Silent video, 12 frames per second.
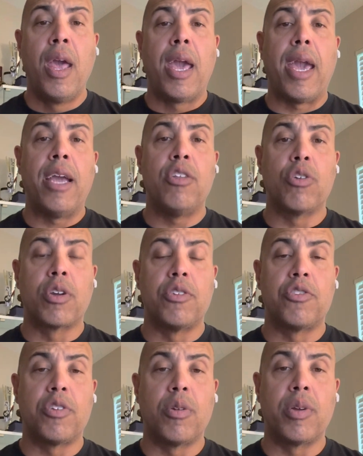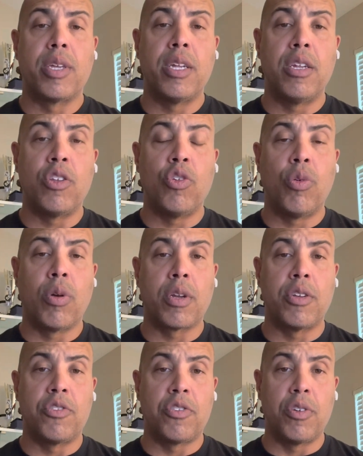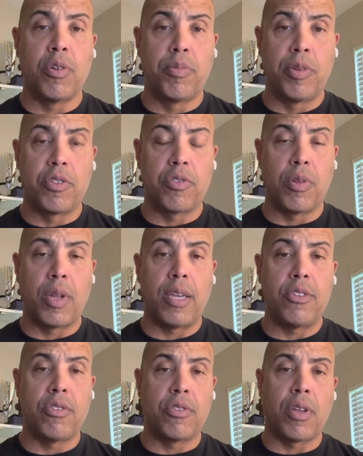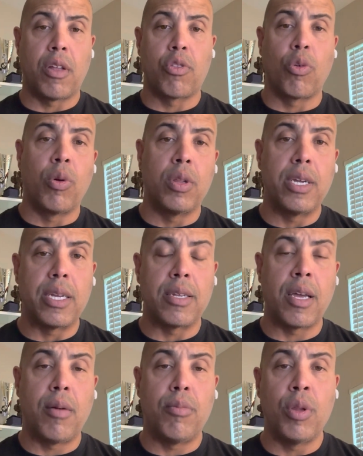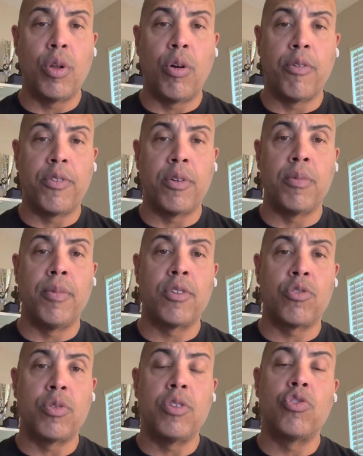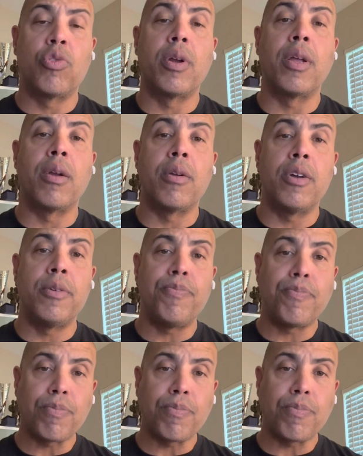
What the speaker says: and you're considering getting your concealed pistol license, I'll throw a link down below if you're in the Metro Detroit area.